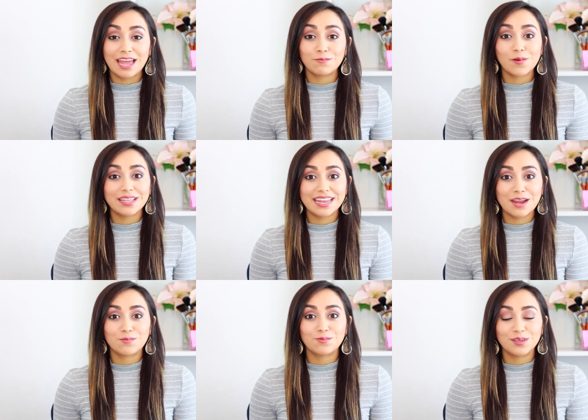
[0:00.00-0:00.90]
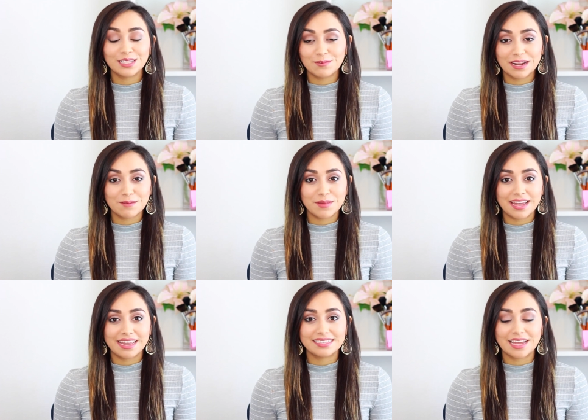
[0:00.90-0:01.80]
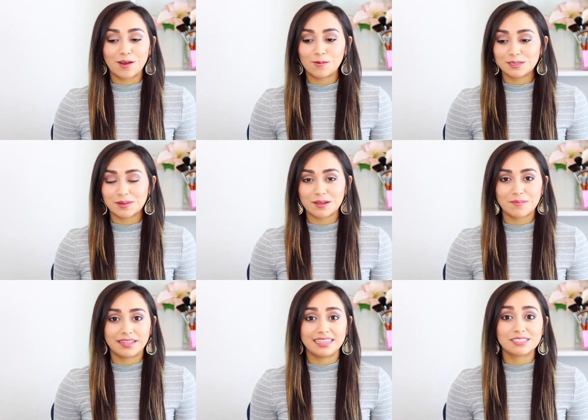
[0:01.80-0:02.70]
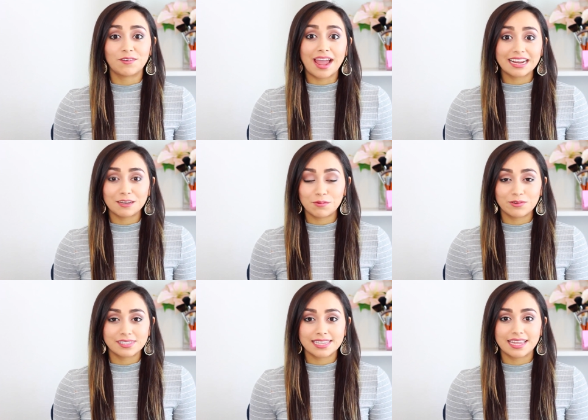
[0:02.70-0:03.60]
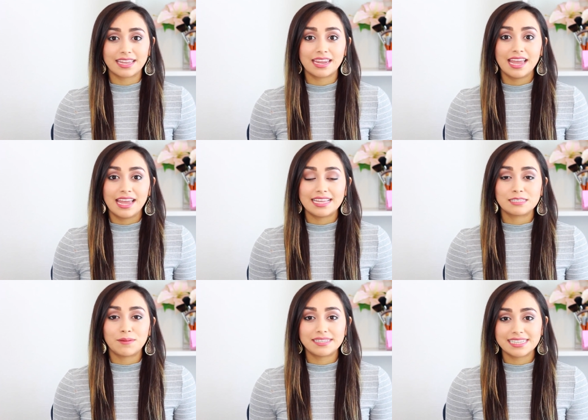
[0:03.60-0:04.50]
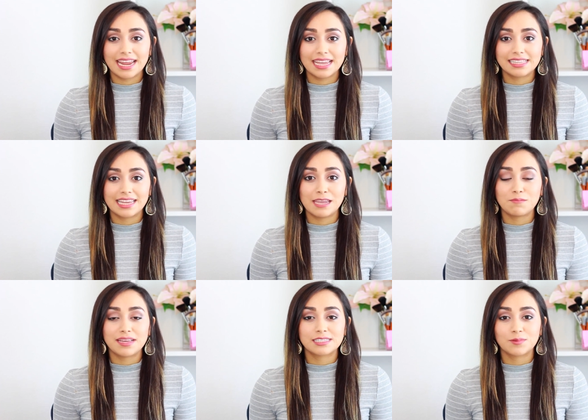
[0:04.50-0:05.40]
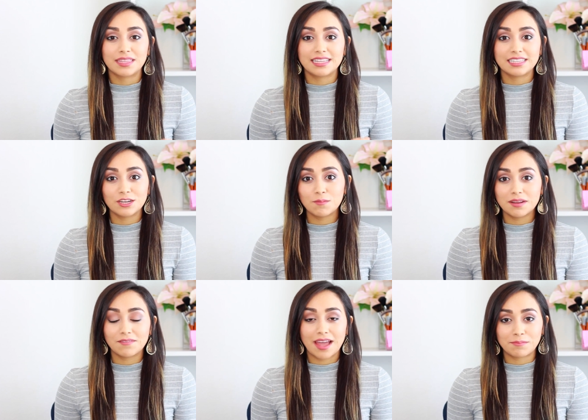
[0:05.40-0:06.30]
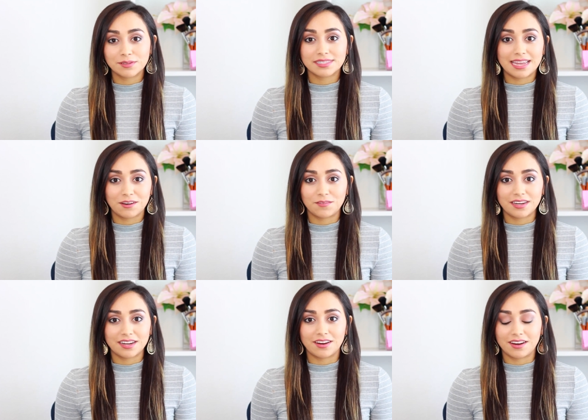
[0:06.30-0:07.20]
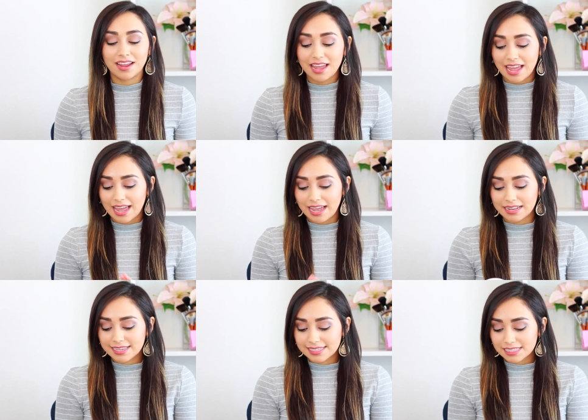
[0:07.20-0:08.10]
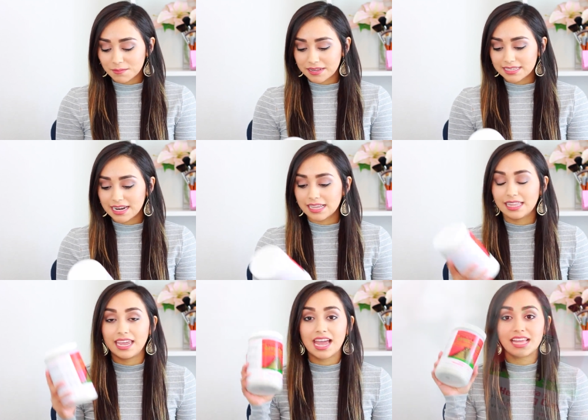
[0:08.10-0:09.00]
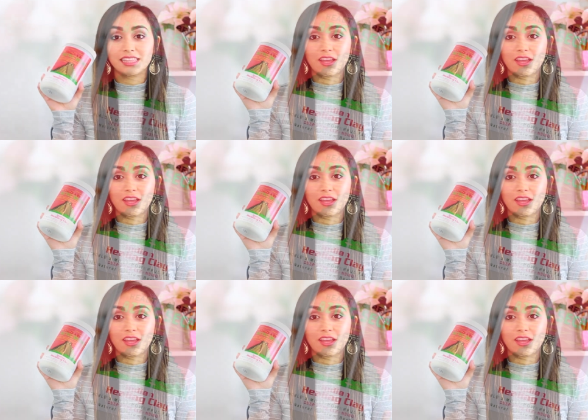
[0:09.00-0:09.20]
And one that I really recommend, I always recommend this for acne prone skin, is bentonite clay mixed with a little bit of apple cider vinegar. And this is the bentonite clay I